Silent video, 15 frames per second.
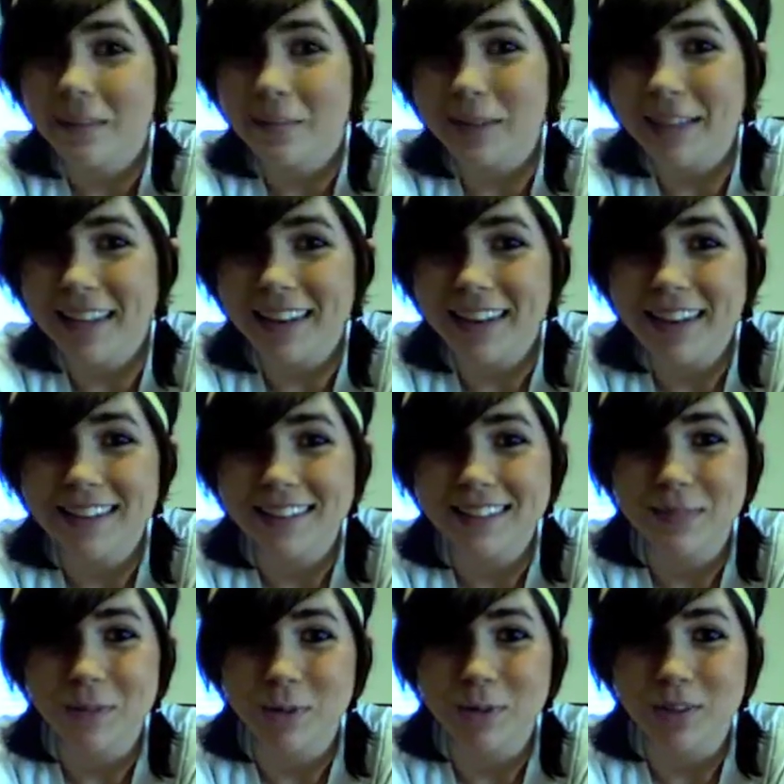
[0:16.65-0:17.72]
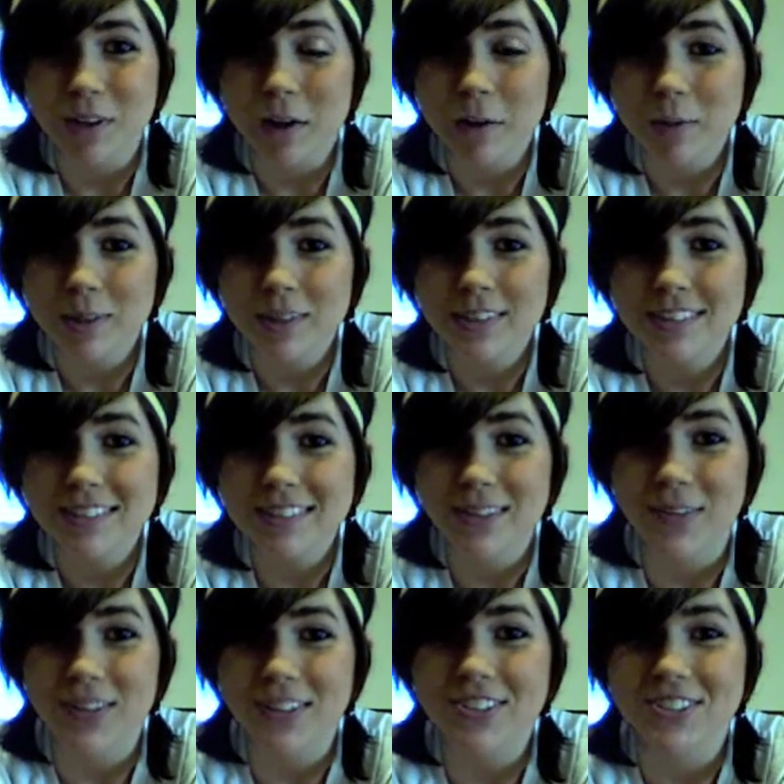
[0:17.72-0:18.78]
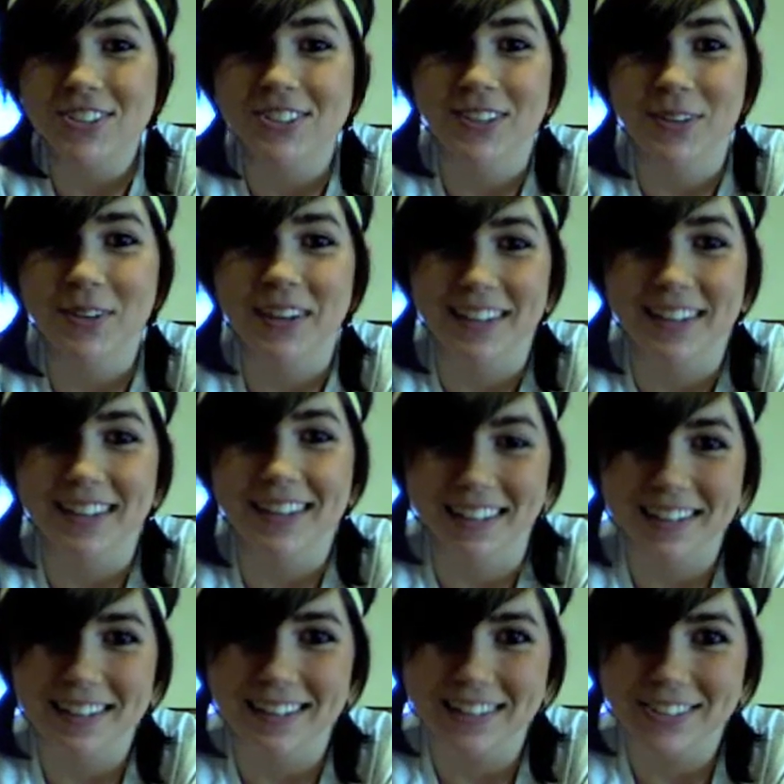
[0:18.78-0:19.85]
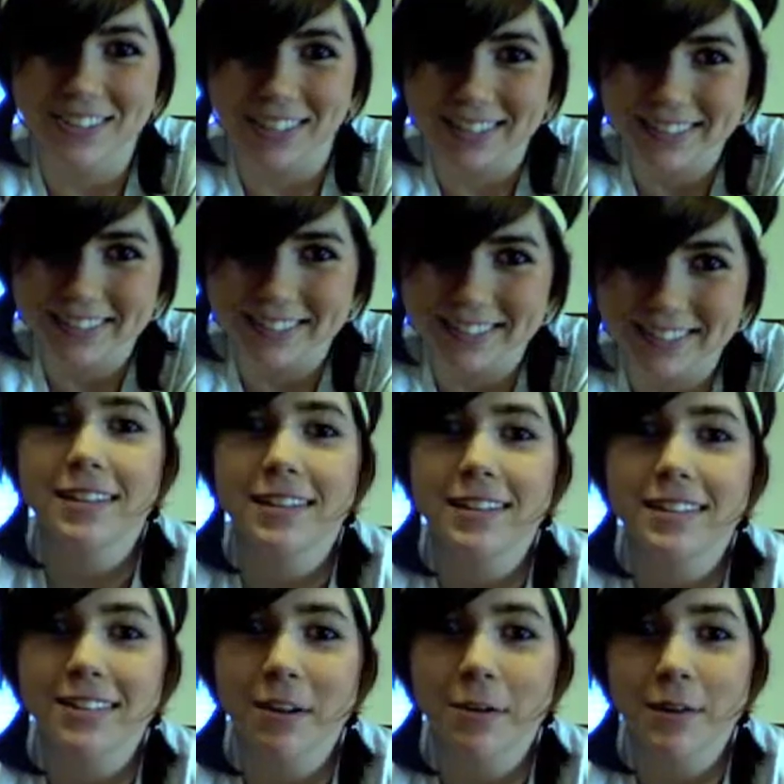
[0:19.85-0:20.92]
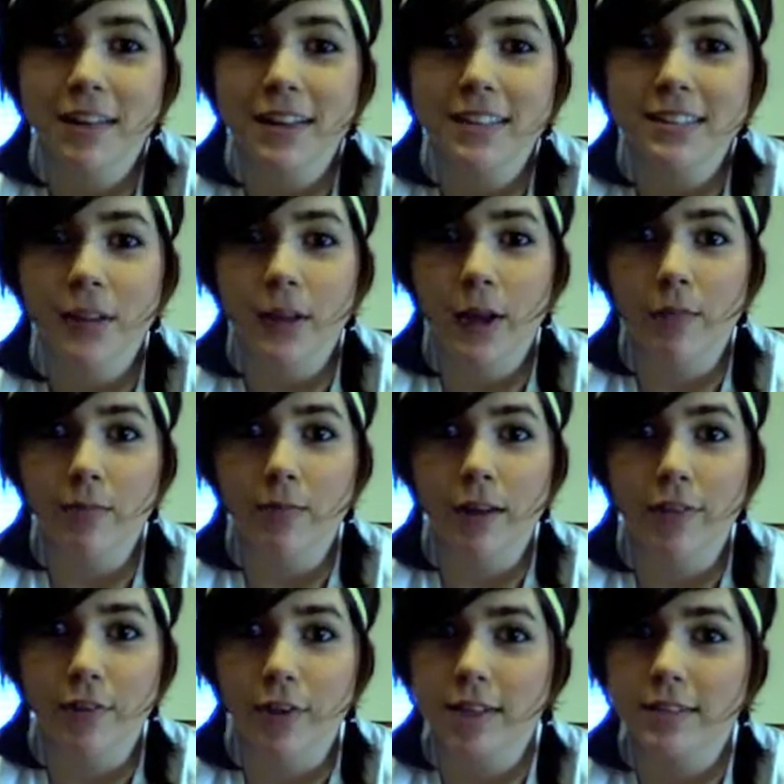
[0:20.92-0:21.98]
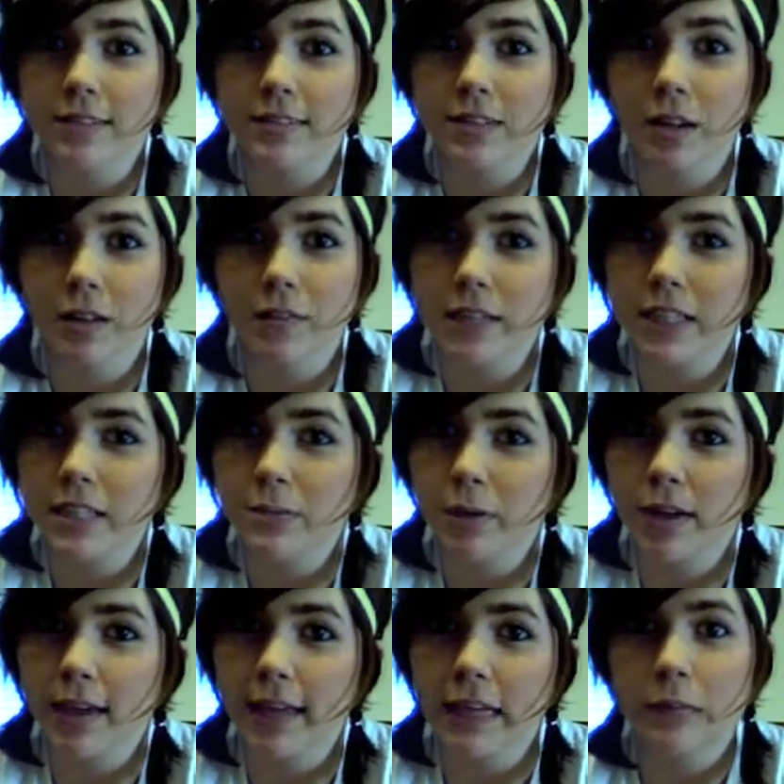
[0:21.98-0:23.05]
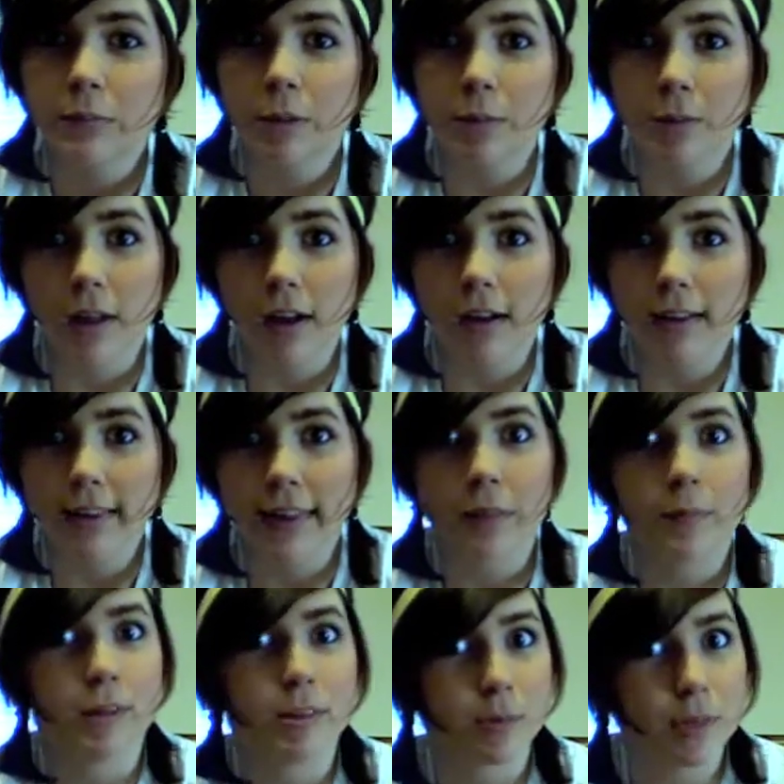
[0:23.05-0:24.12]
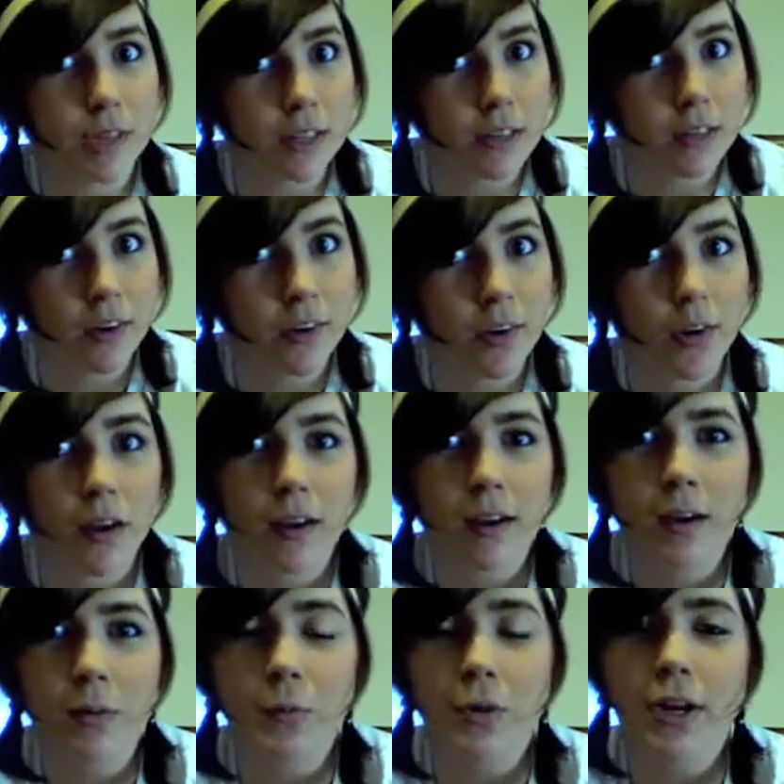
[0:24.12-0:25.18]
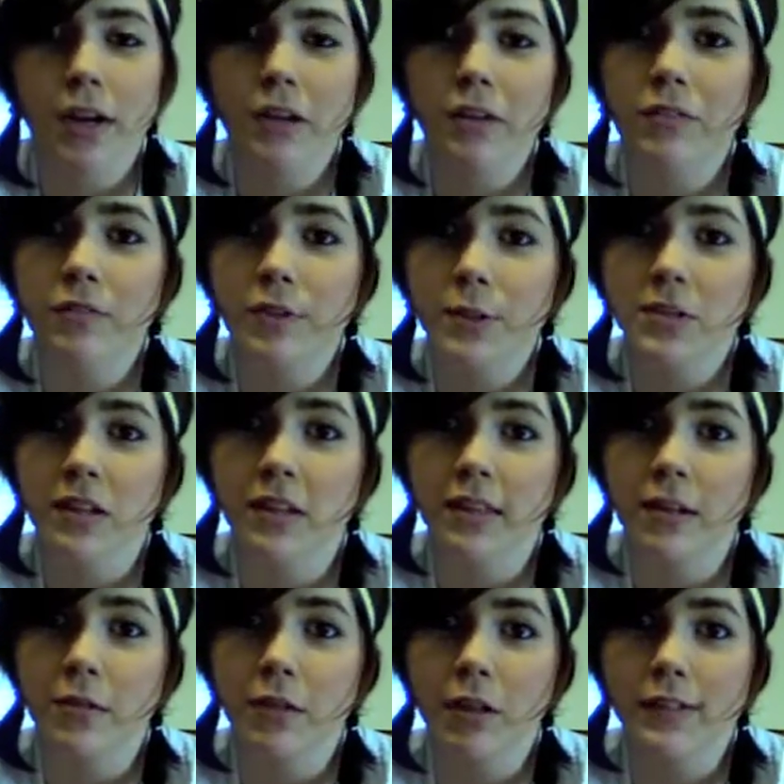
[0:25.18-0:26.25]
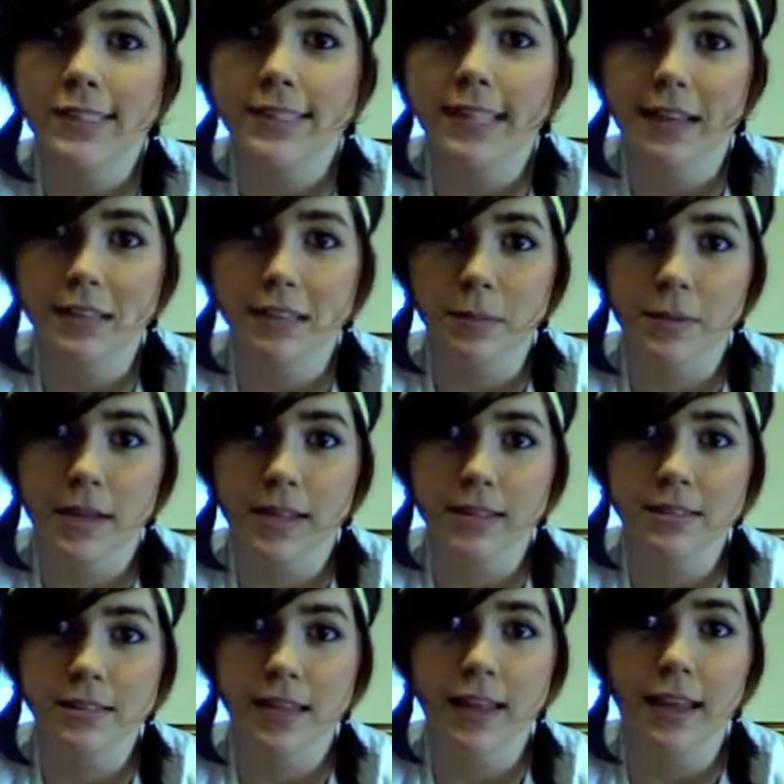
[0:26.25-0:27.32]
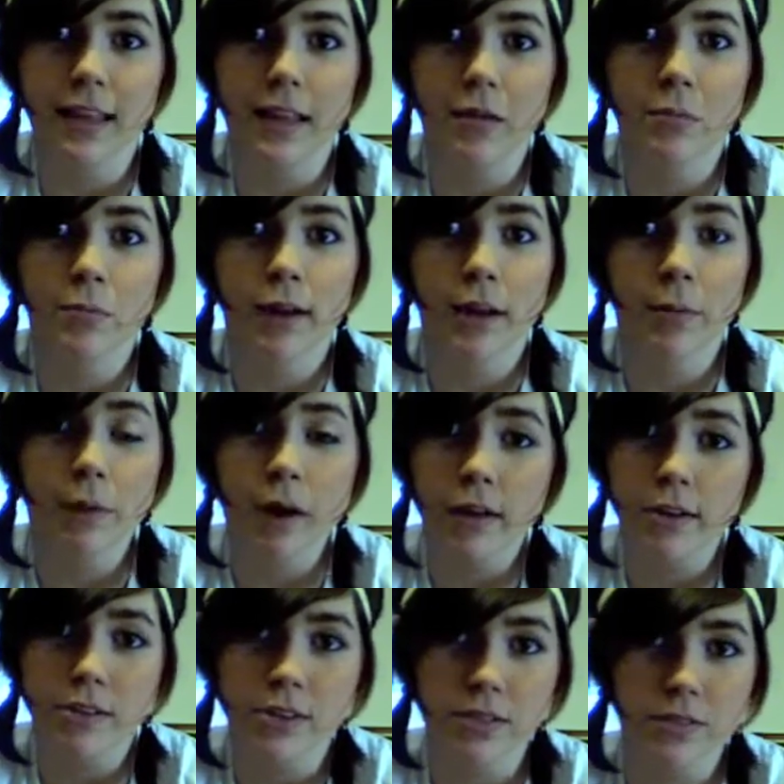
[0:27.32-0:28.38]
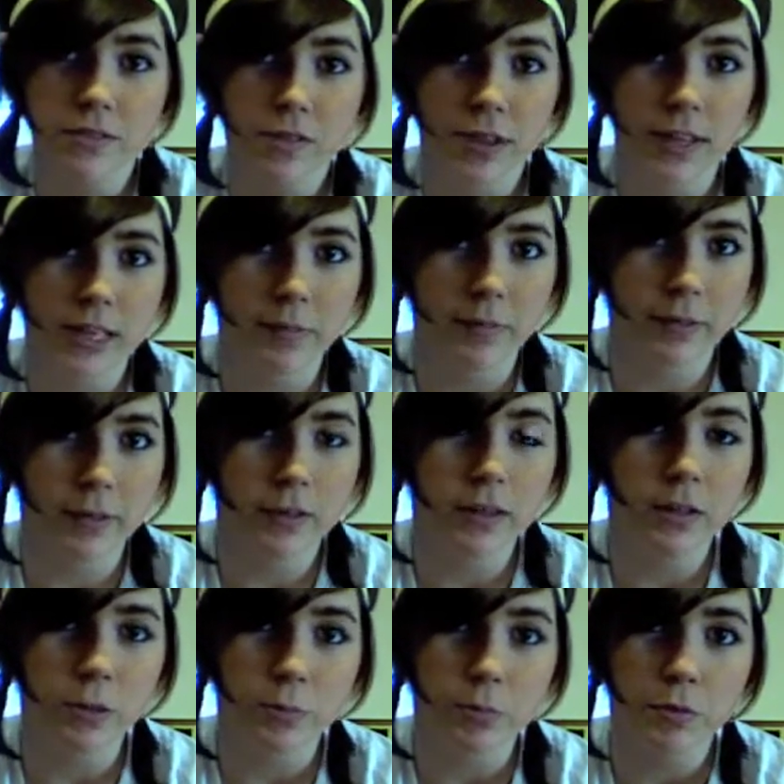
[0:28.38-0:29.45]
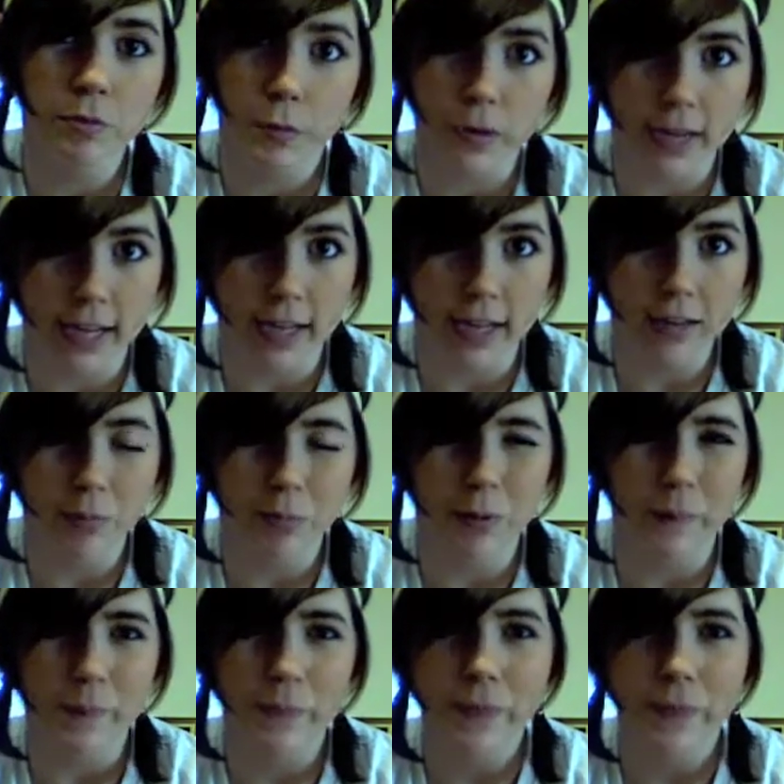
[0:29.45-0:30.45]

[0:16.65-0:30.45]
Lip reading: beginning is the most awkward, so let's just go ahead and cut to the chase. So I realize a lot of my friends on Facebook and on my blog and on my Twitter were kind of confused lately with all the status updates, and my apologies for not keeping you in the loop beforehand, but